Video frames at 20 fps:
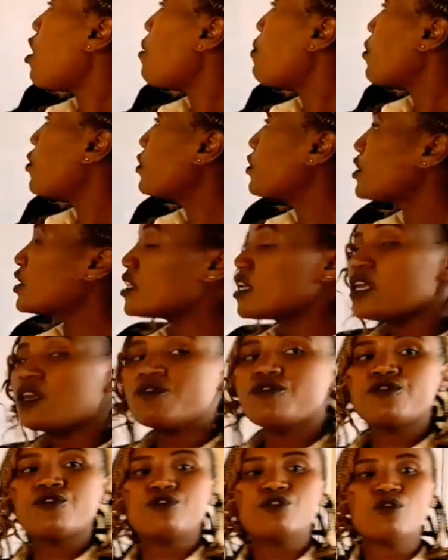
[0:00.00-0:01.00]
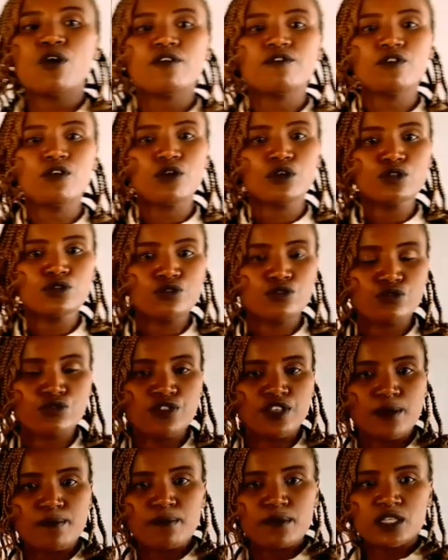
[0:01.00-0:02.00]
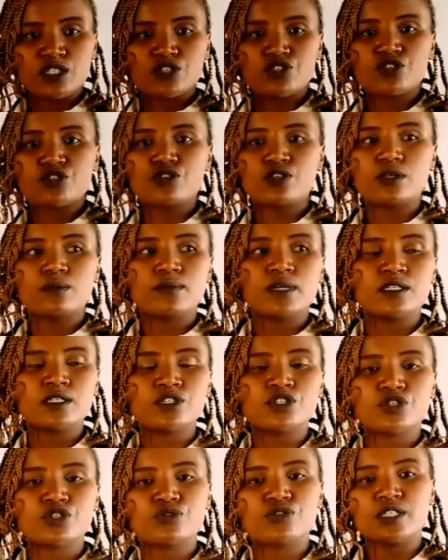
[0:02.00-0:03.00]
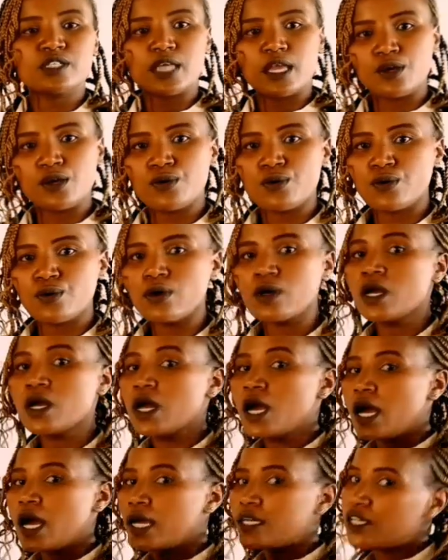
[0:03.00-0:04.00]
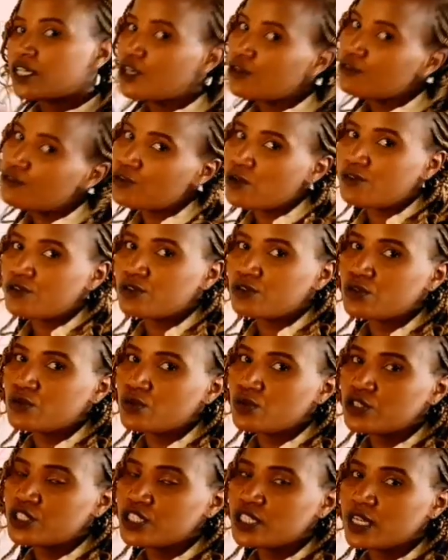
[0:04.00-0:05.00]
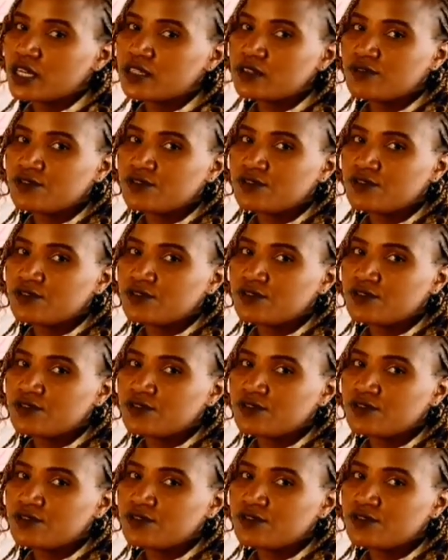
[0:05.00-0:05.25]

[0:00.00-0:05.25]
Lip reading: if you have gone through the menstrual cycle, and if you have not watched that video,